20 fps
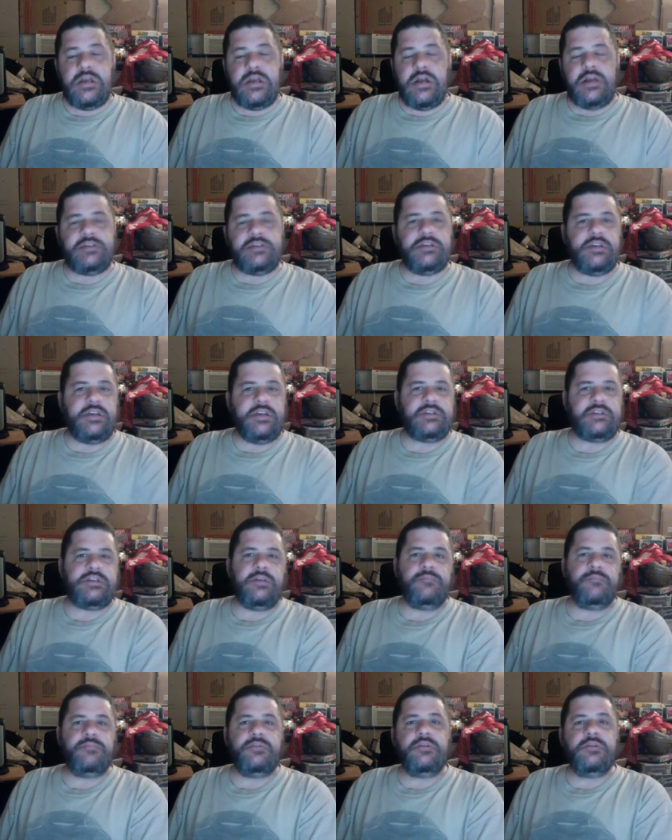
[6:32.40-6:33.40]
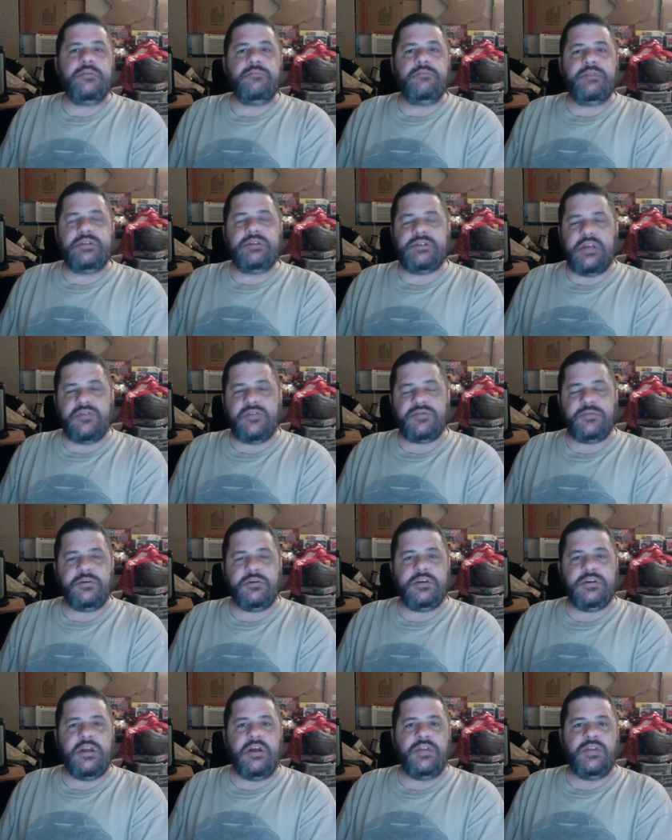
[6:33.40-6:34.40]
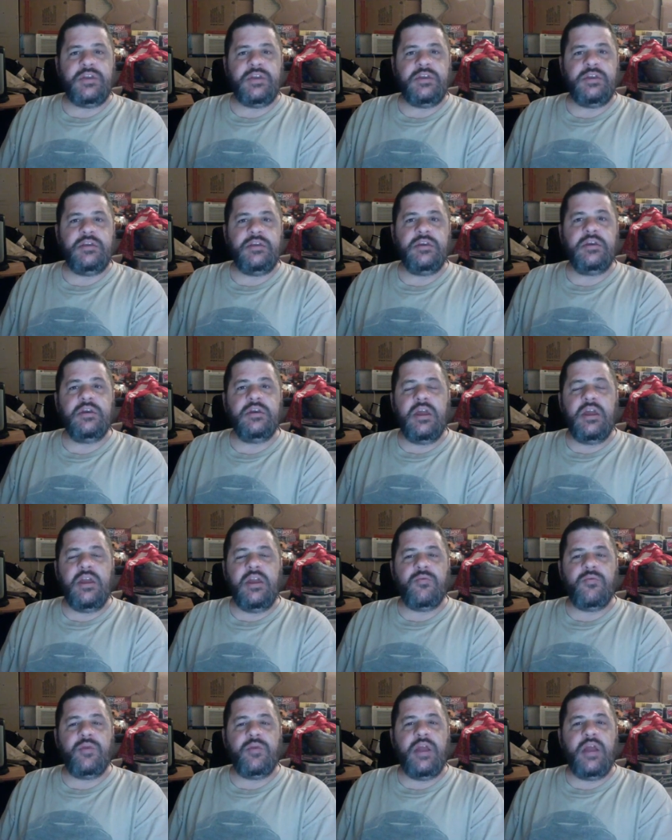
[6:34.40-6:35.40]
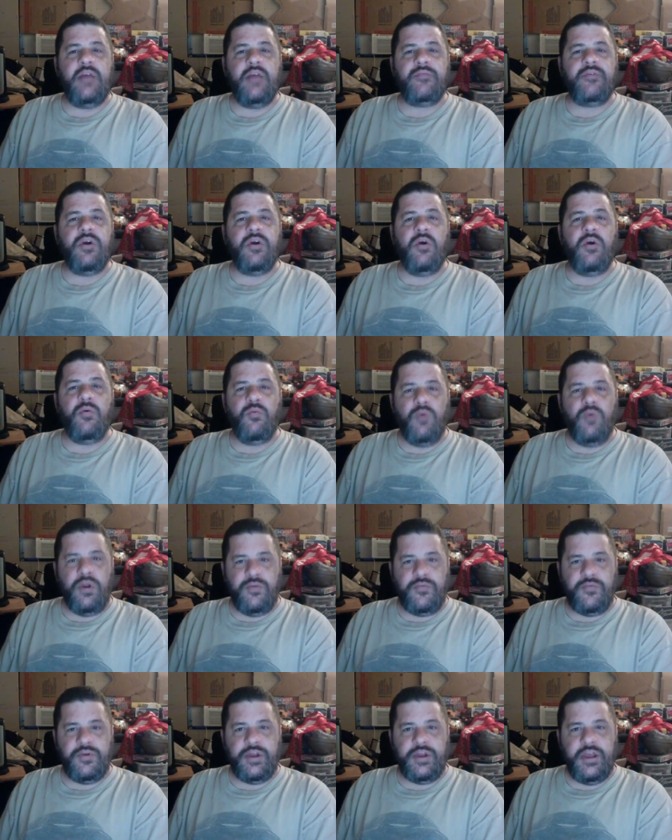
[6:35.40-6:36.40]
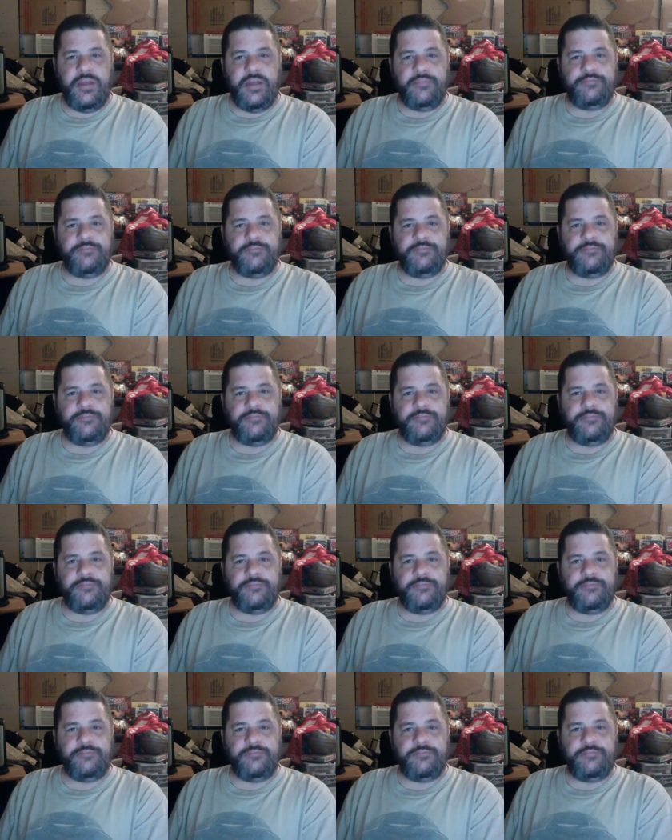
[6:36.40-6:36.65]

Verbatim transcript: Until next time, be safe, smart, and healthy, and everyone have a wonderful day.